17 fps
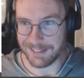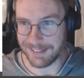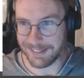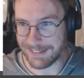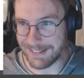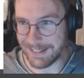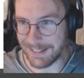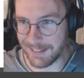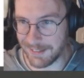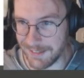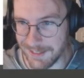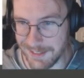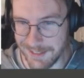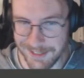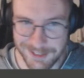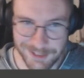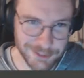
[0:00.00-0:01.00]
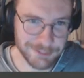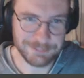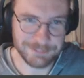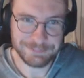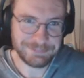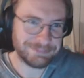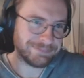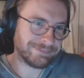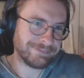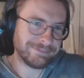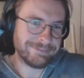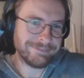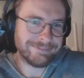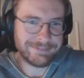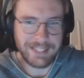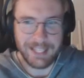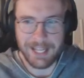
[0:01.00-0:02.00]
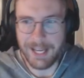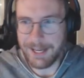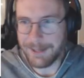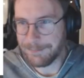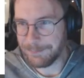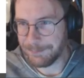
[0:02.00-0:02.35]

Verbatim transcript: late nineties. So, hey.